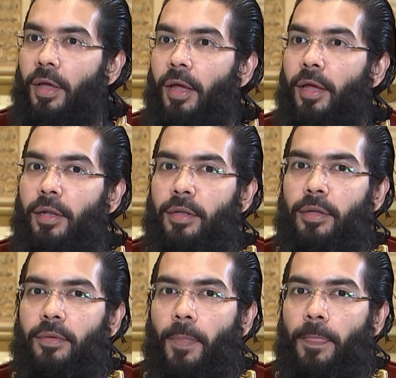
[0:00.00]
And
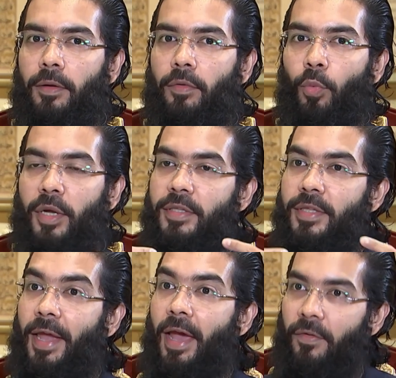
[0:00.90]
once
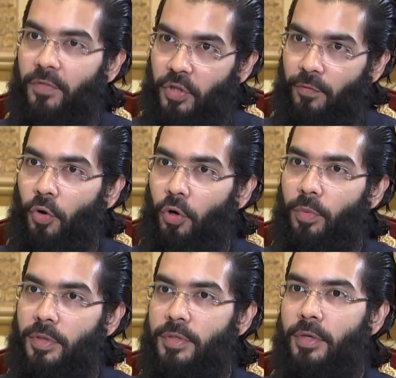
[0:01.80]
they have these
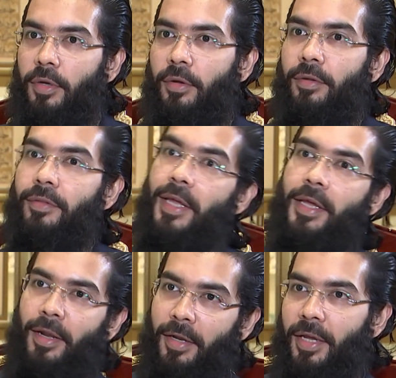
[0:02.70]
followers, they
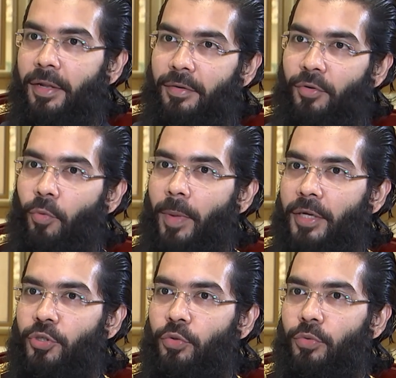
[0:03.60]
can again go
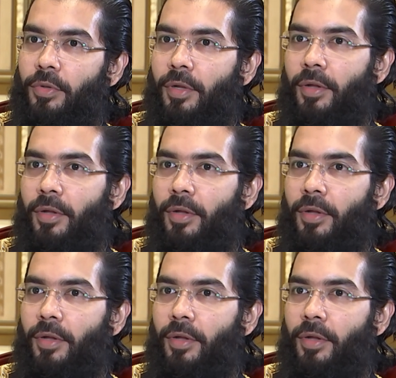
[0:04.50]
back to,